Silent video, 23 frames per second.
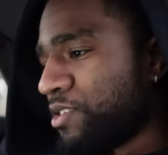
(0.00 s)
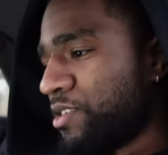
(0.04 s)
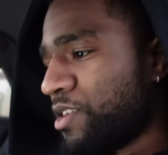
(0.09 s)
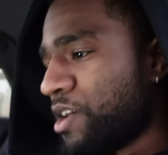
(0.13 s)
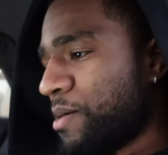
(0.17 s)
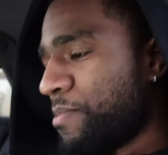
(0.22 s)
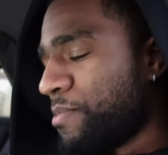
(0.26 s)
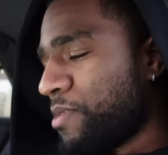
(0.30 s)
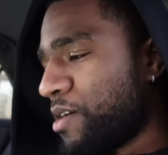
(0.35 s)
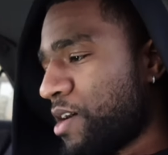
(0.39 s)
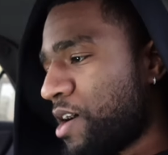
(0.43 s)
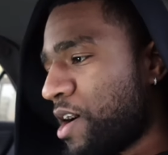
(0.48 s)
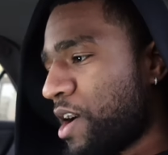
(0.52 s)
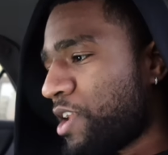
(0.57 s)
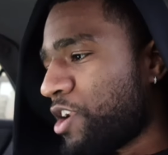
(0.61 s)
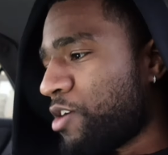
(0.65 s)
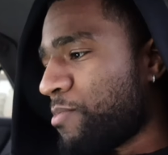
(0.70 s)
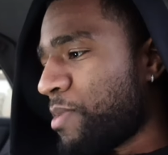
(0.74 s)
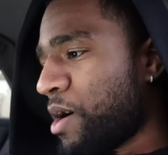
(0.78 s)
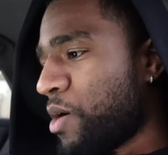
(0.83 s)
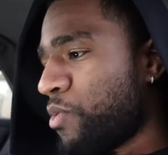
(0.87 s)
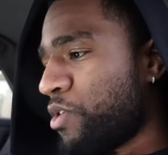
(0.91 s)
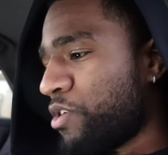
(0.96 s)
see. I'm I know
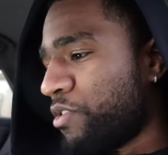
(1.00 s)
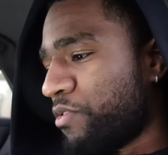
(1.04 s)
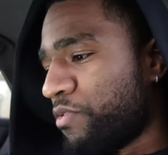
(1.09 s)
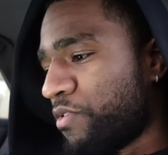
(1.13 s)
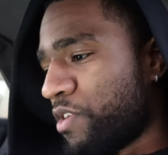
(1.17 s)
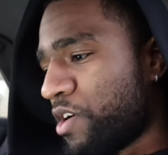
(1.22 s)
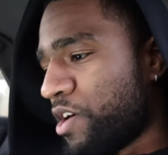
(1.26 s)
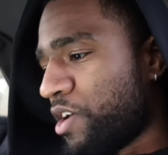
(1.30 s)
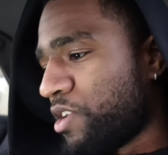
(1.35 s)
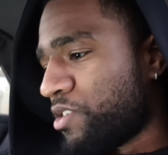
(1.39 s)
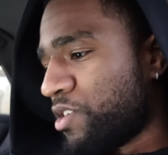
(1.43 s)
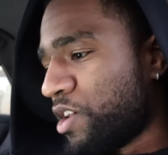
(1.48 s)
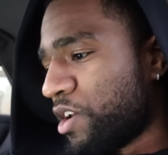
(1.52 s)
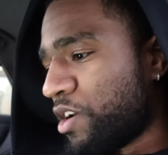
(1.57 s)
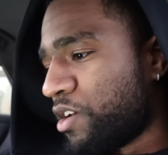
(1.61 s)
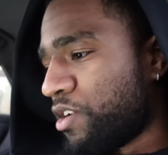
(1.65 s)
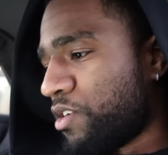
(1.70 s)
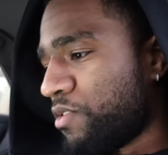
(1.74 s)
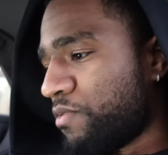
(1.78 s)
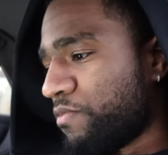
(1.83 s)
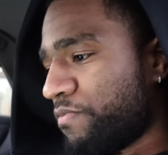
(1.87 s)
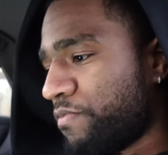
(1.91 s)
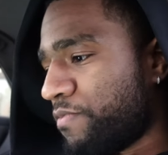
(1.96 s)
my worth. I ain't taking
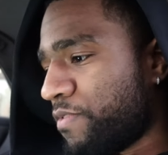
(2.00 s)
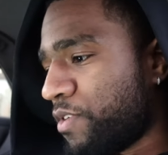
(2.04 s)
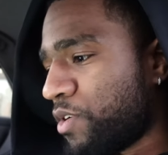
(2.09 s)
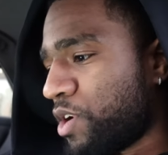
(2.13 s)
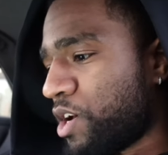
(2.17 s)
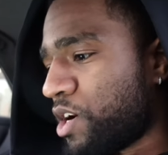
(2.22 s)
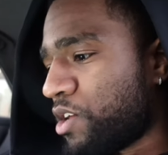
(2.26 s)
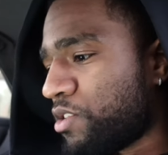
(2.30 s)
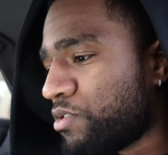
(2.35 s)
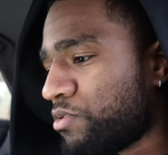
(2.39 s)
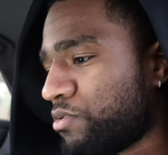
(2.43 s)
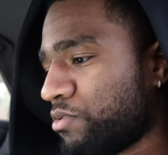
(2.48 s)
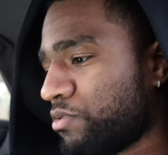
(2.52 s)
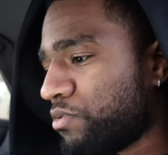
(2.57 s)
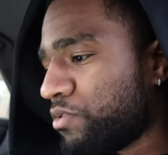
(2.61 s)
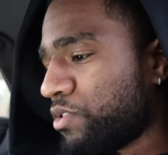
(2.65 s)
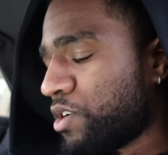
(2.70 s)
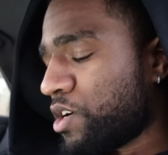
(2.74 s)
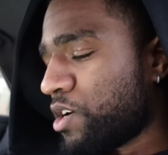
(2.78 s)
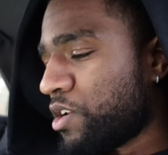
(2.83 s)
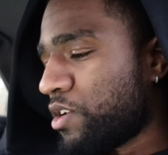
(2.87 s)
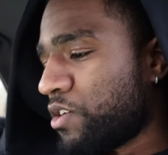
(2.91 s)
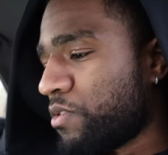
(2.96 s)
no four dollar
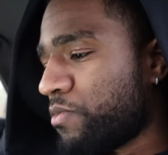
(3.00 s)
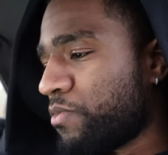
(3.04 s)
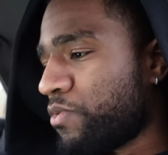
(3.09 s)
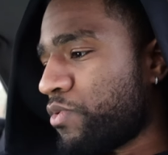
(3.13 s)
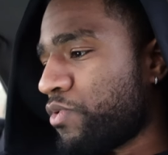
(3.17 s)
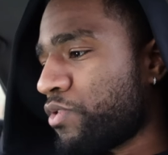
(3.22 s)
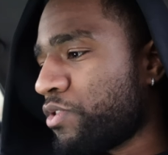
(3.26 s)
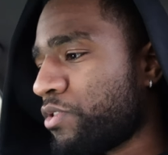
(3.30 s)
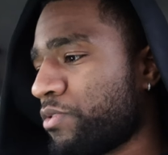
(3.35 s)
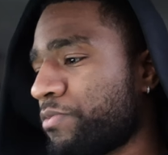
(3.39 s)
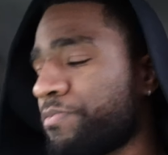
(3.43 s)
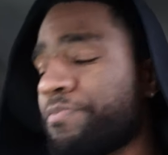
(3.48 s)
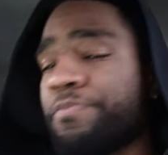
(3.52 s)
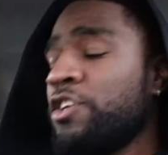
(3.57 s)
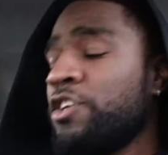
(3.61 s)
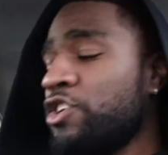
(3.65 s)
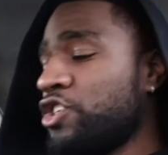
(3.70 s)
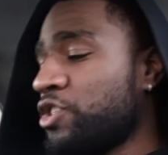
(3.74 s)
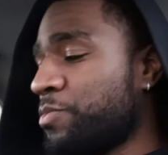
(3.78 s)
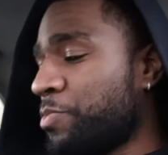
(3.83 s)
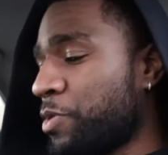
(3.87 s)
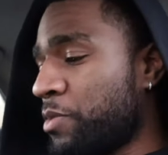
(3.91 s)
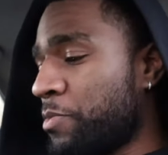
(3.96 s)
goddamn order. You
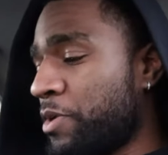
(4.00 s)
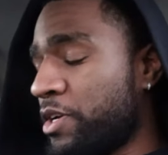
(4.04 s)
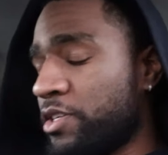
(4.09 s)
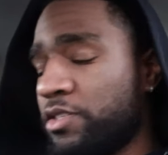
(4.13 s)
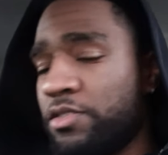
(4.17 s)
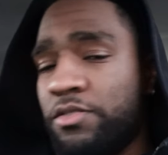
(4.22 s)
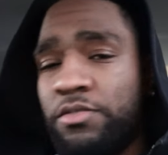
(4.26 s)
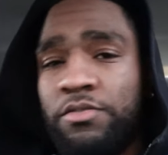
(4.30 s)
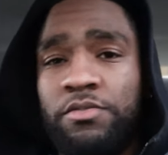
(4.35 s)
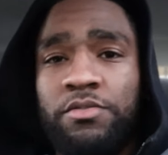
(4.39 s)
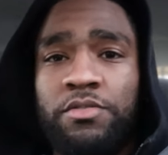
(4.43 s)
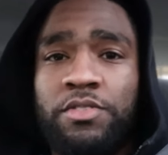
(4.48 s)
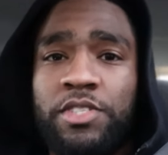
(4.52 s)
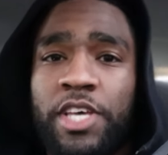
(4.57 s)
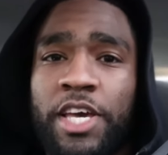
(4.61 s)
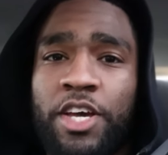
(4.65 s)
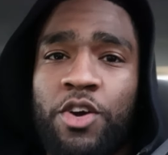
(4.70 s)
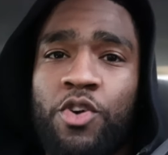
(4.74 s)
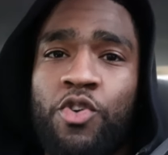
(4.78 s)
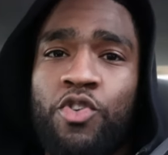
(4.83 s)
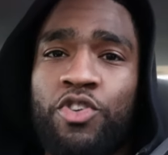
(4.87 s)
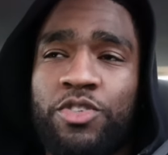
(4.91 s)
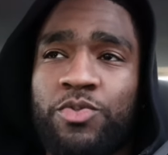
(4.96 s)
just pretty much
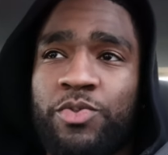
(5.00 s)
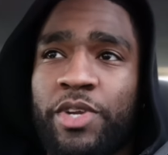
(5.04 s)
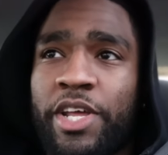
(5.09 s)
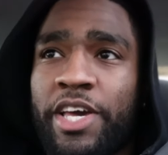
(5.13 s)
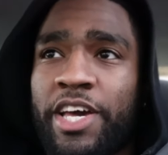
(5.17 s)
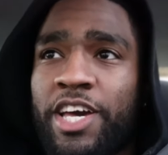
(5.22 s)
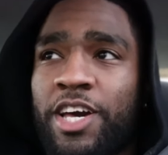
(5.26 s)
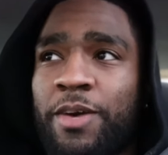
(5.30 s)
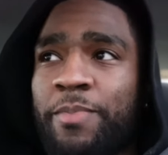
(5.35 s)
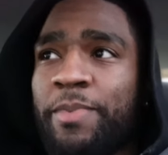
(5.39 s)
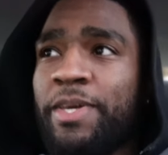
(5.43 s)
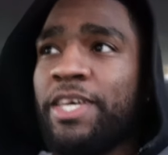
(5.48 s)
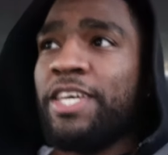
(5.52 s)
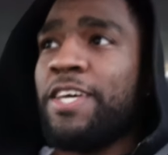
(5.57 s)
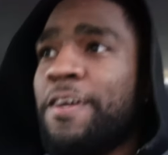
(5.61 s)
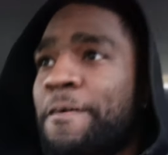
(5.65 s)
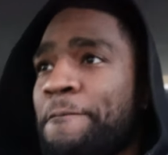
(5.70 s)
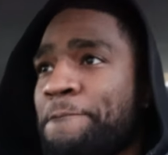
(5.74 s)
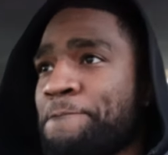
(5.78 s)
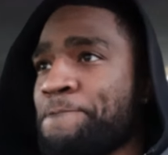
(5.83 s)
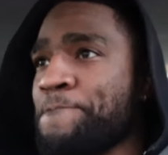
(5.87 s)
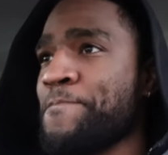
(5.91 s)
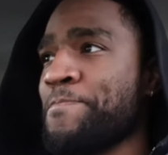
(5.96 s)
taking orders when they come
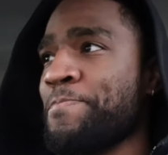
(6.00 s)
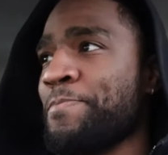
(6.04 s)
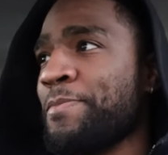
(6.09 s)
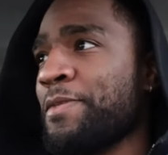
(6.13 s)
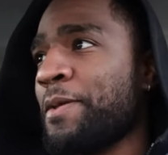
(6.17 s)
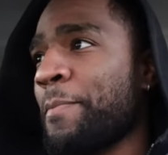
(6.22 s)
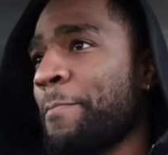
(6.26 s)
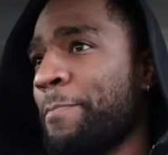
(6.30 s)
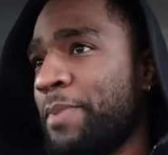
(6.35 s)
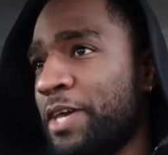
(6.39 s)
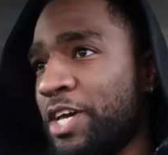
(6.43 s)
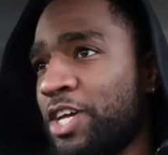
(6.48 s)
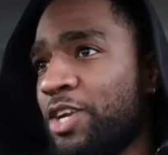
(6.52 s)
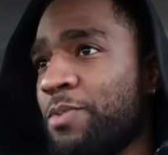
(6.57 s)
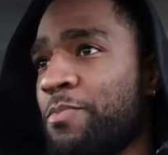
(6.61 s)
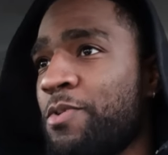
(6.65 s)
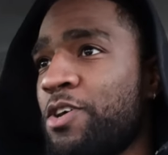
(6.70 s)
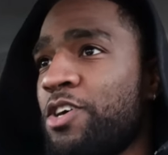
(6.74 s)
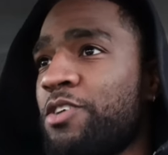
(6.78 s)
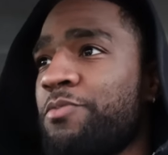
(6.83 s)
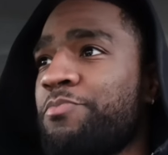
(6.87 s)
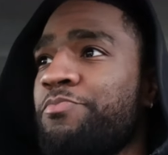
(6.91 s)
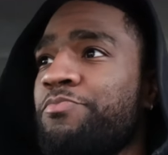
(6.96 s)
in, picking them
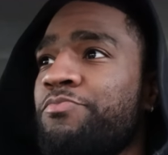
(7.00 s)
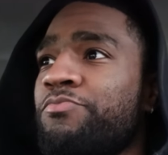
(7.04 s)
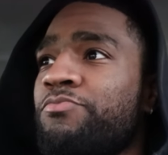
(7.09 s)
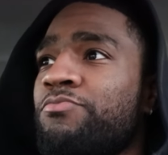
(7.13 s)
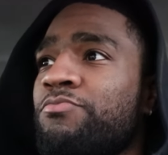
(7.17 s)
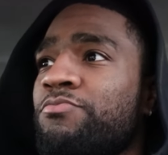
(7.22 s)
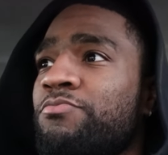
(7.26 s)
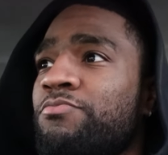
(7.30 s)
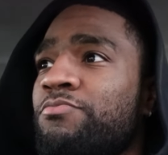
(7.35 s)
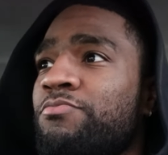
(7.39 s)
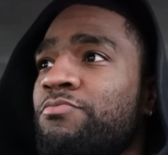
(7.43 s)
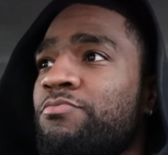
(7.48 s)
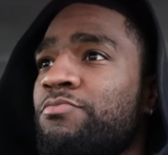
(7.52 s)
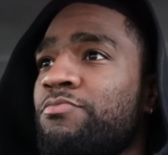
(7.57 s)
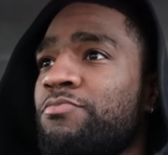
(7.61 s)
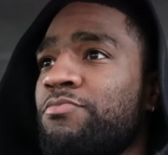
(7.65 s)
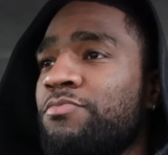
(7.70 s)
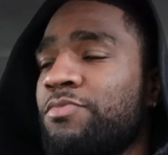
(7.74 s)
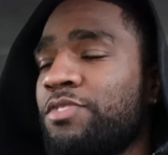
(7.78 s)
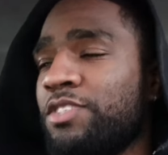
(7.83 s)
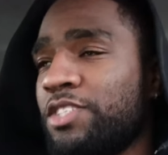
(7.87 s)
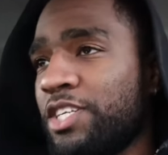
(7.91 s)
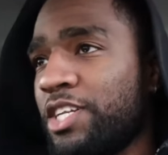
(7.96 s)
up,
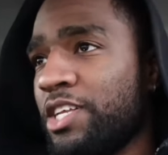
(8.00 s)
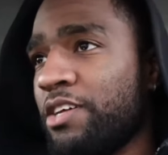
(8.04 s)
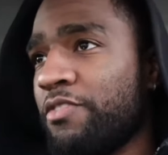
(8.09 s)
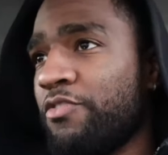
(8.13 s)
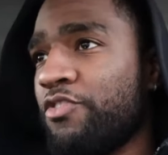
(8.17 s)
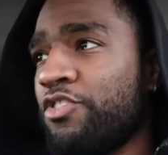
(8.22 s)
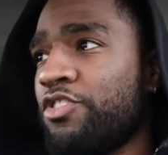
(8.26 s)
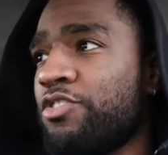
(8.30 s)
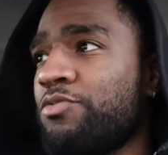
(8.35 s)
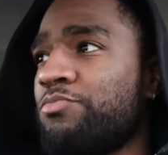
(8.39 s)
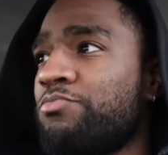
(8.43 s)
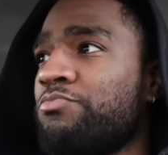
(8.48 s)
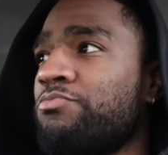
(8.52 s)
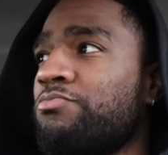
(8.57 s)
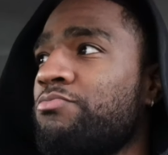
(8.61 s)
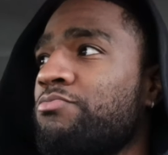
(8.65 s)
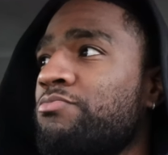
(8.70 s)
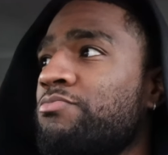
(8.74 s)
delivering them,